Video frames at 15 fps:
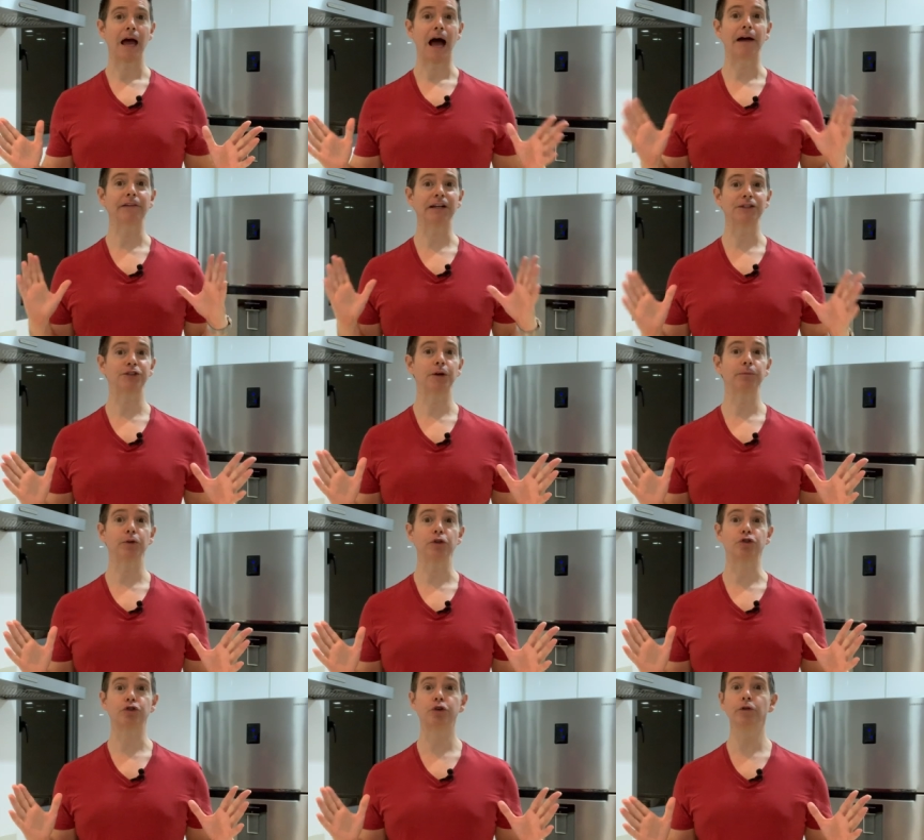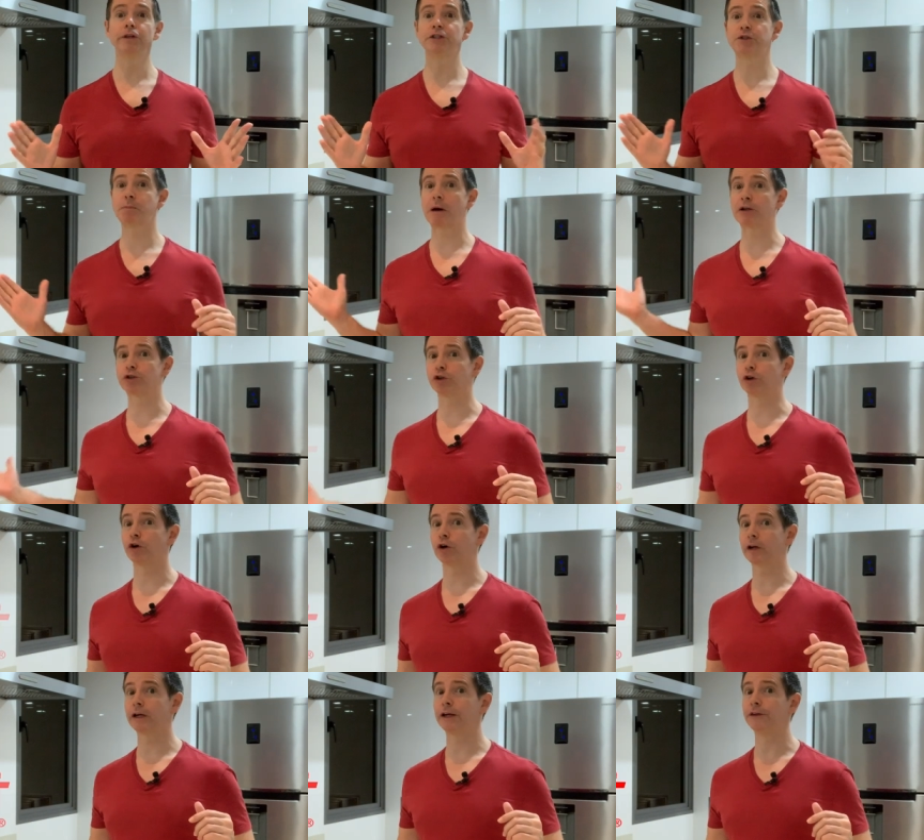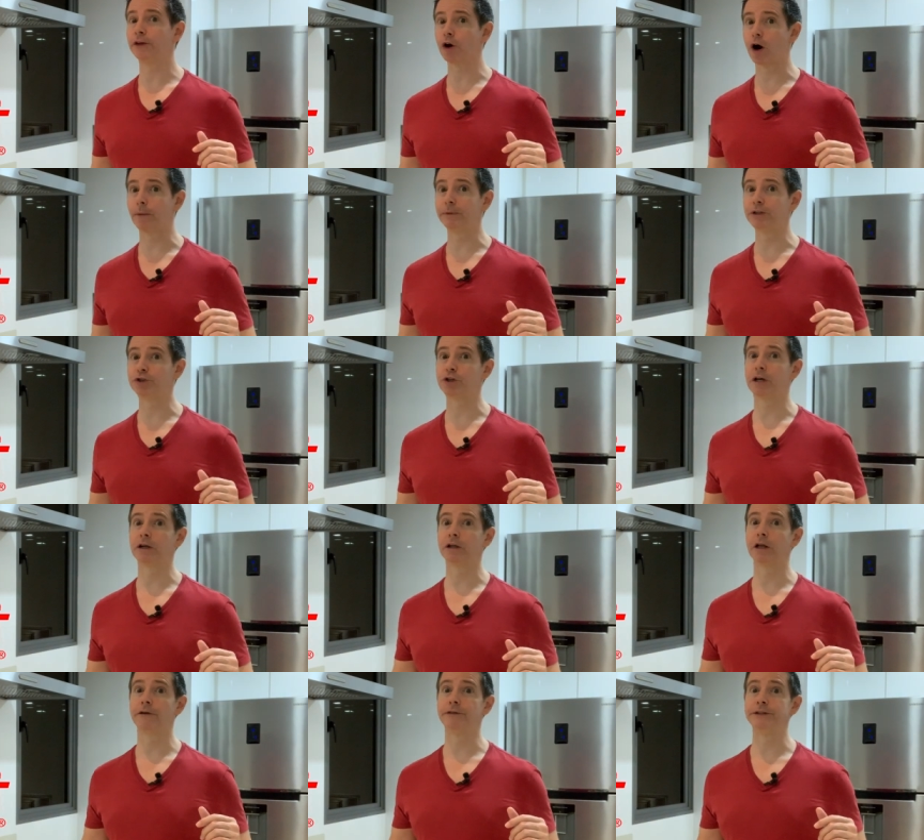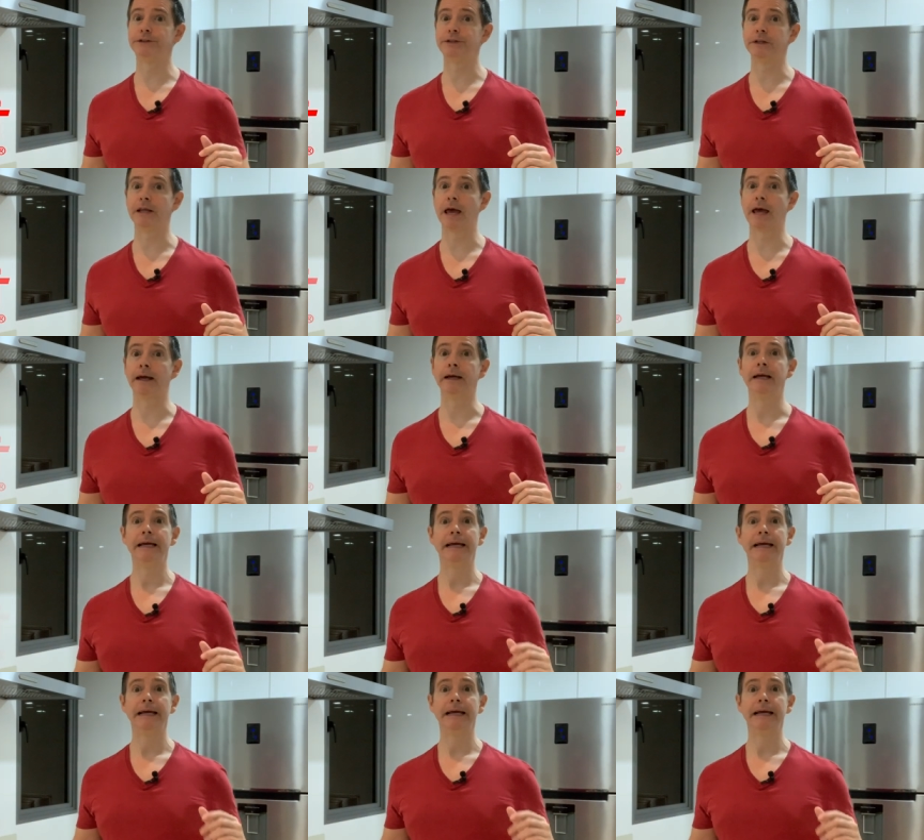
I've got something truly special cooking in the Omni-Channel oven today.